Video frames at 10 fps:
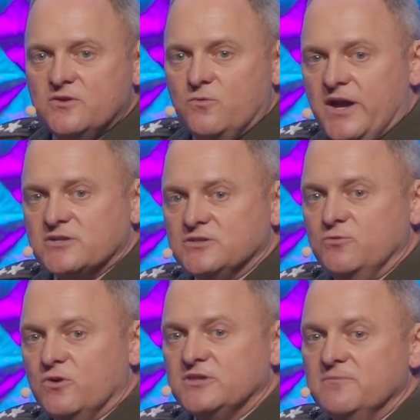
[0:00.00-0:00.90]
We actually
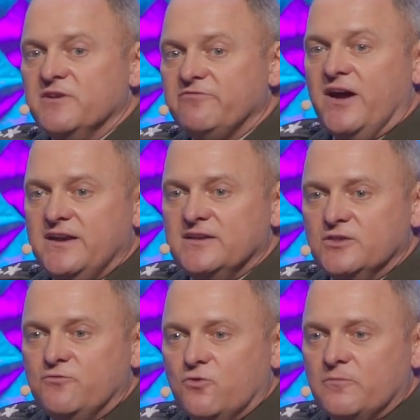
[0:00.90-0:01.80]
want them to fight in
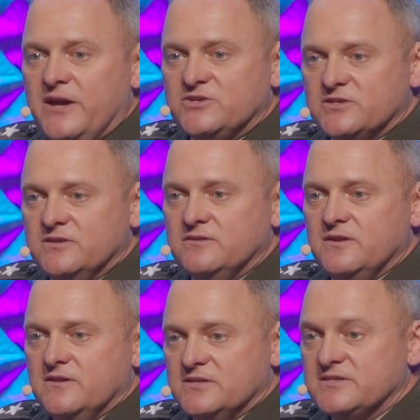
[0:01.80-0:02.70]
the formation,
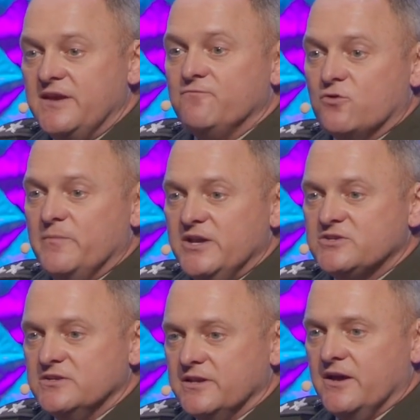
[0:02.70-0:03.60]
the same
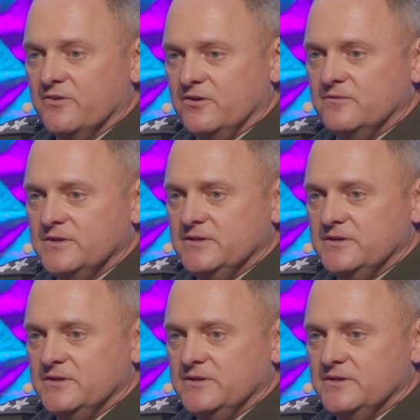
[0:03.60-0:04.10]
formation together.